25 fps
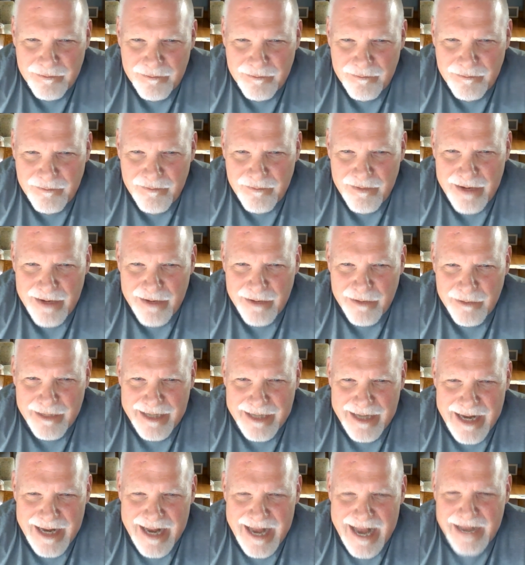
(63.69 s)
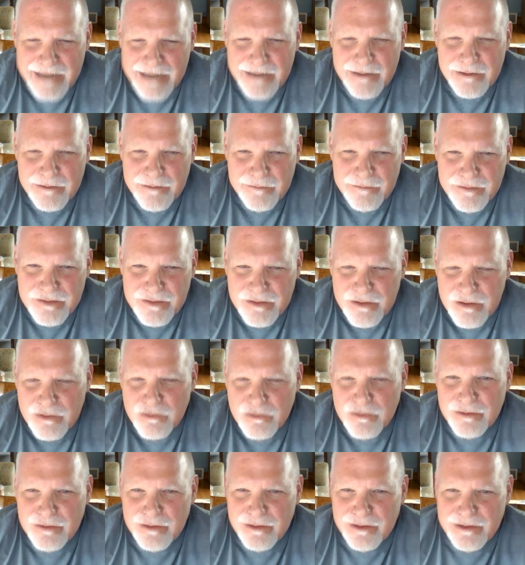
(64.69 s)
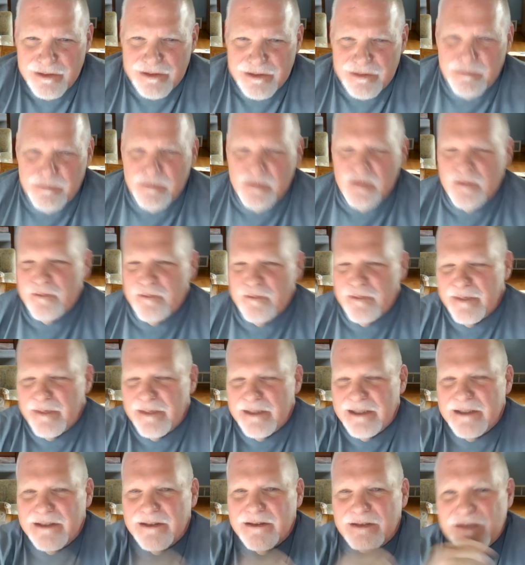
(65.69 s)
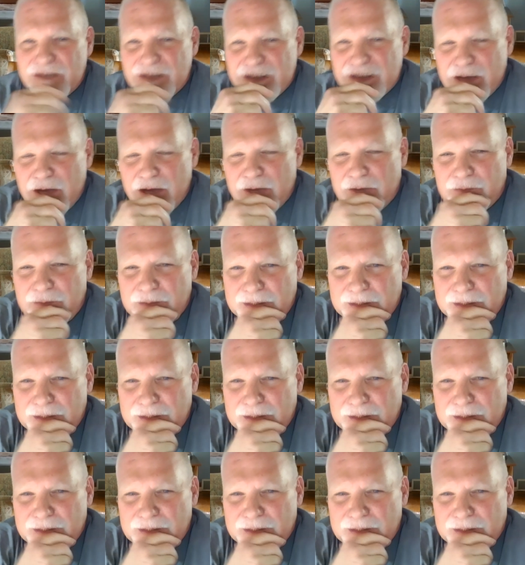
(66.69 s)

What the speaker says: very active socialist movement and stuff,